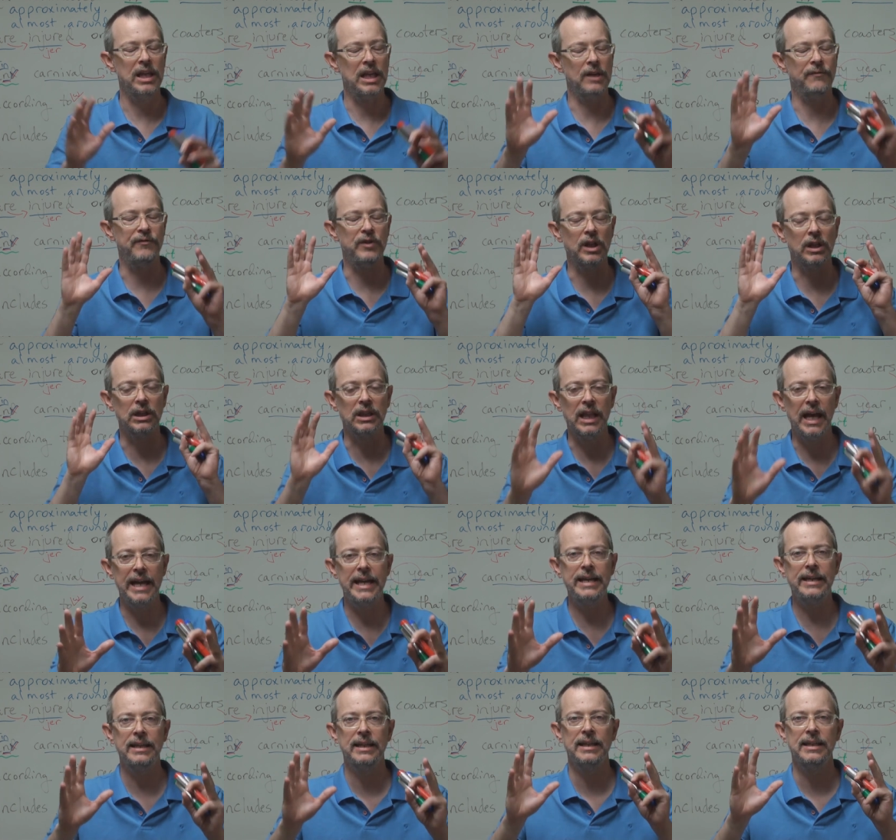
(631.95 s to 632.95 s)
If you
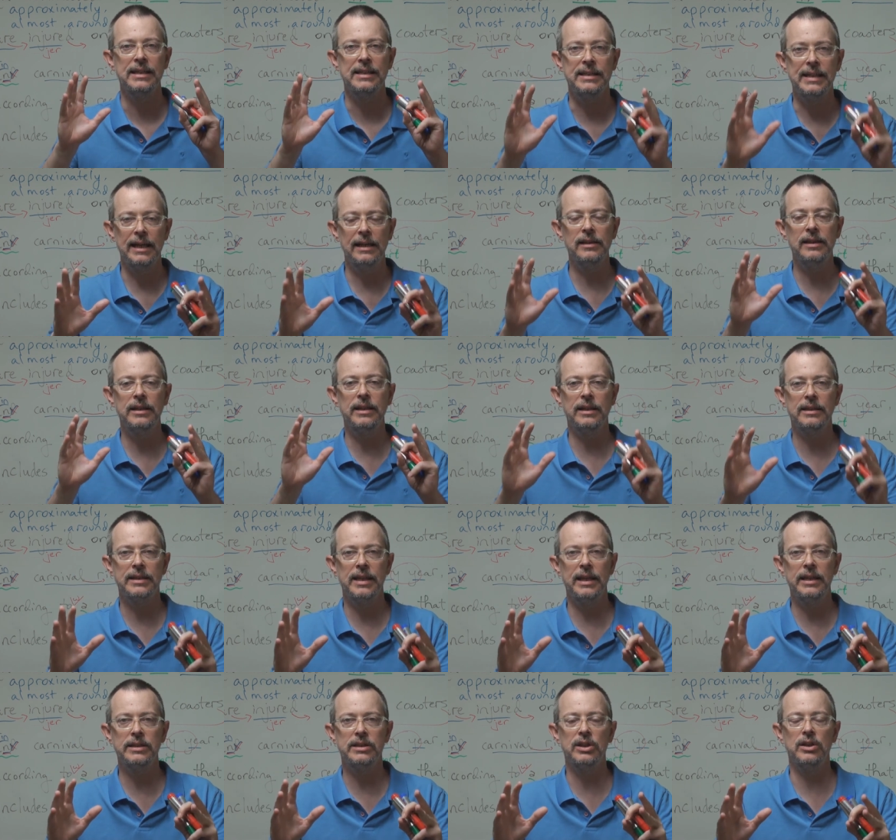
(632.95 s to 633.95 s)
like Daily
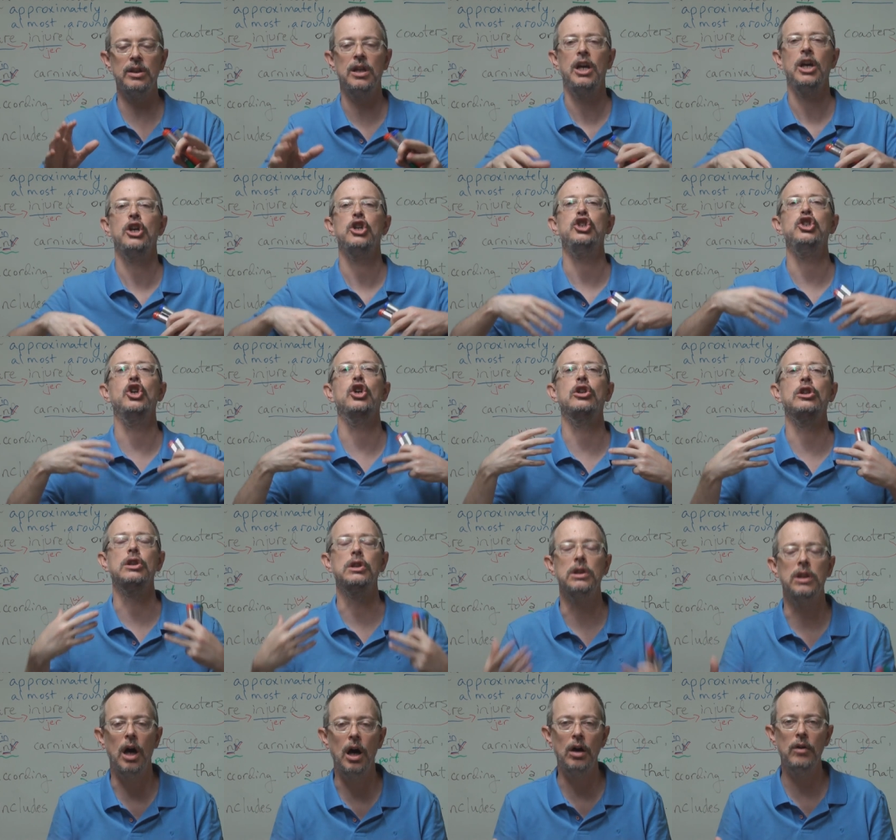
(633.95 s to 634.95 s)
Dictation, you'll
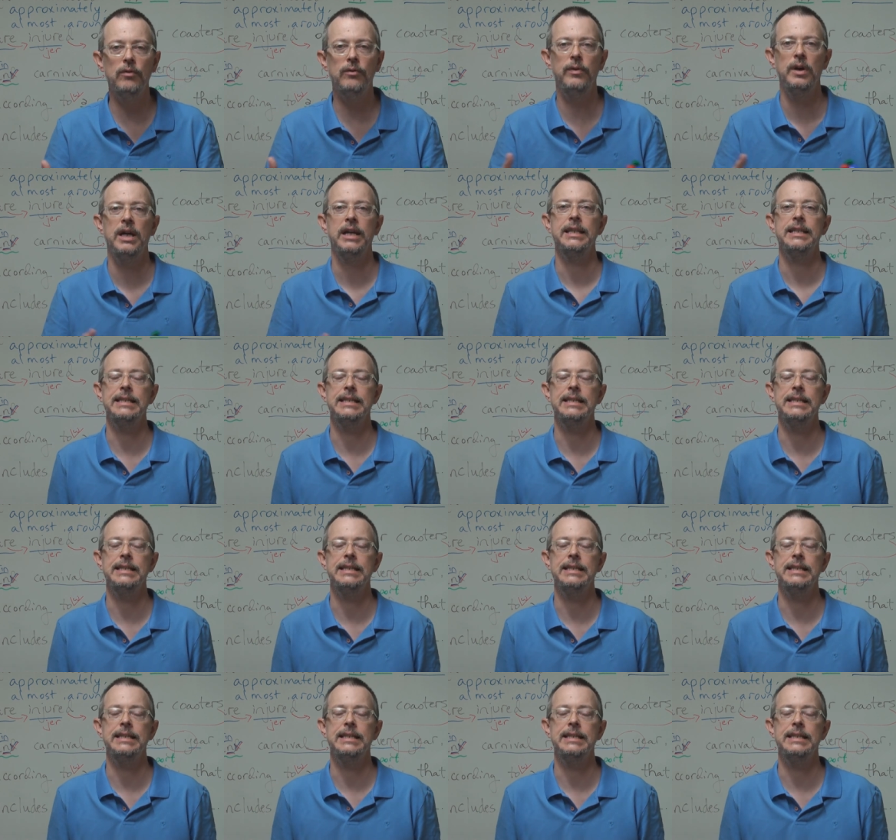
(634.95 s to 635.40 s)
love